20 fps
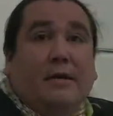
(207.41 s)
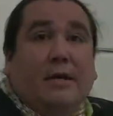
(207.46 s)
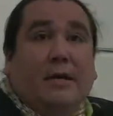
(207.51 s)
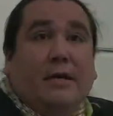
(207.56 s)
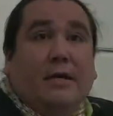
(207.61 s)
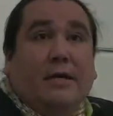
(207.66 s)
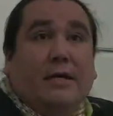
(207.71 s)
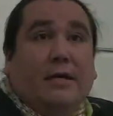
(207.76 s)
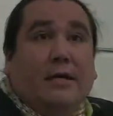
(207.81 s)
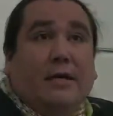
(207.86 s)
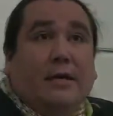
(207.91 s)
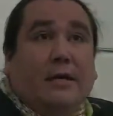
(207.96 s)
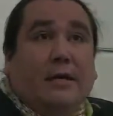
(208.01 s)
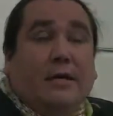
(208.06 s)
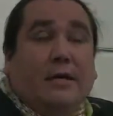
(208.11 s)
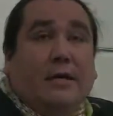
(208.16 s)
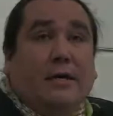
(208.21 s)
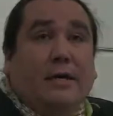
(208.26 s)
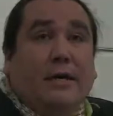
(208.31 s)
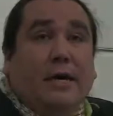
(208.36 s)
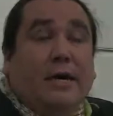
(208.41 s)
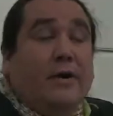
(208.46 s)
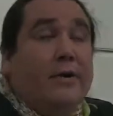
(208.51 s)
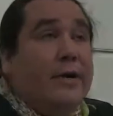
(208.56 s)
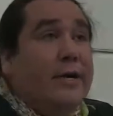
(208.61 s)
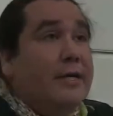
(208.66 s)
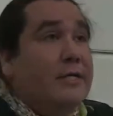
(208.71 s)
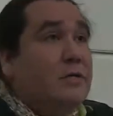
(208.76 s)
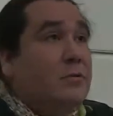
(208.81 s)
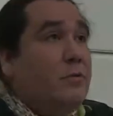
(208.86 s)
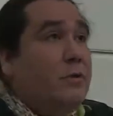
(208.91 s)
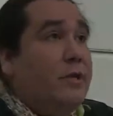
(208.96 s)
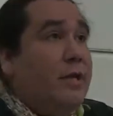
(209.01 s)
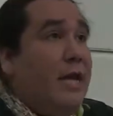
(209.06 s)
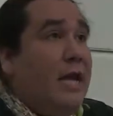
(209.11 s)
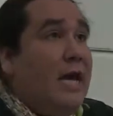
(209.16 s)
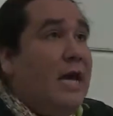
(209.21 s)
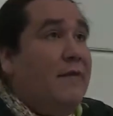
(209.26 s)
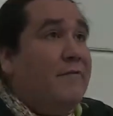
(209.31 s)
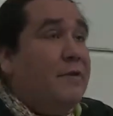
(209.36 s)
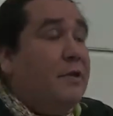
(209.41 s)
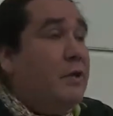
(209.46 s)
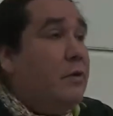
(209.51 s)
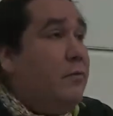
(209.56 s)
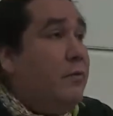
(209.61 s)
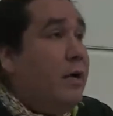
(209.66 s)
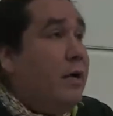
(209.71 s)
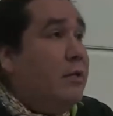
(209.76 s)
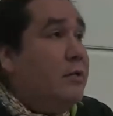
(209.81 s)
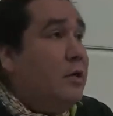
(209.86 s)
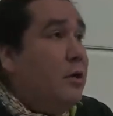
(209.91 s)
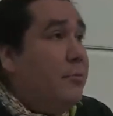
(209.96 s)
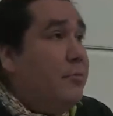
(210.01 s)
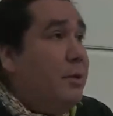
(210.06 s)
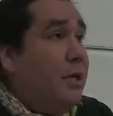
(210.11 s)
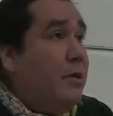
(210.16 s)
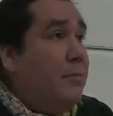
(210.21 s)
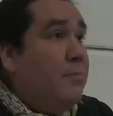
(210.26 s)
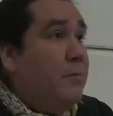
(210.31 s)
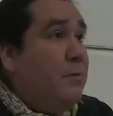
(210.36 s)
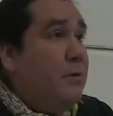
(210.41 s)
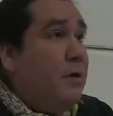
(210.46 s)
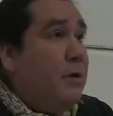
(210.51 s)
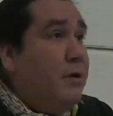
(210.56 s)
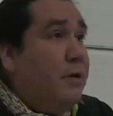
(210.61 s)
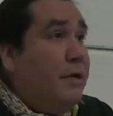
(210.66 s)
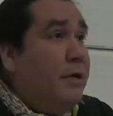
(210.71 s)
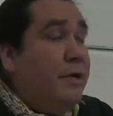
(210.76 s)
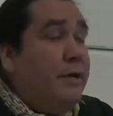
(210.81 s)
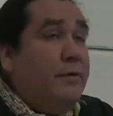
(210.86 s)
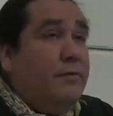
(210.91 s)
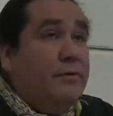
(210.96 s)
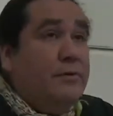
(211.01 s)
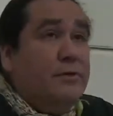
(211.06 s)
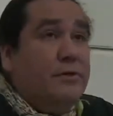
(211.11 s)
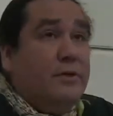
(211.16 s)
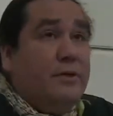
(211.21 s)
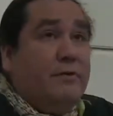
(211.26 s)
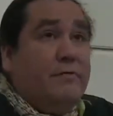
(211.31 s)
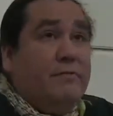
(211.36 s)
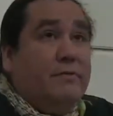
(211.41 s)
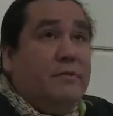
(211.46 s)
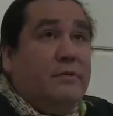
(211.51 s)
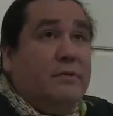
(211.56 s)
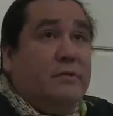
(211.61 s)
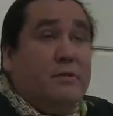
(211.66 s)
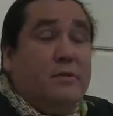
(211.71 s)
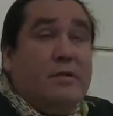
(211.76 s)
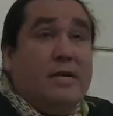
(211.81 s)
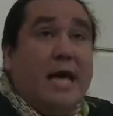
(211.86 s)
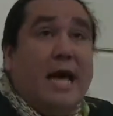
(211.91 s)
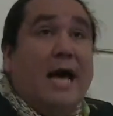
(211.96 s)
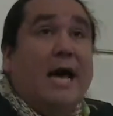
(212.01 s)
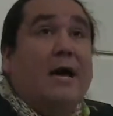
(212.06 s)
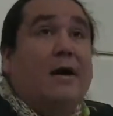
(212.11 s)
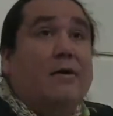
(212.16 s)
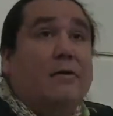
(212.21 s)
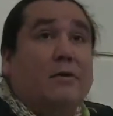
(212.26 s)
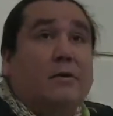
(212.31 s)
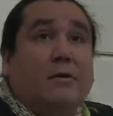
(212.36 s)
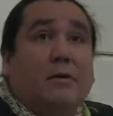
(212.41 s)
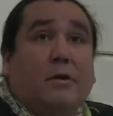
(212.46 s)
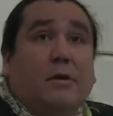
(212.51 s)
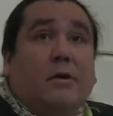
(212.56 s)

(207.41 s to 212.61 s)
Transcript: in areas where they haven't corralled our people on Indian reserves. And so now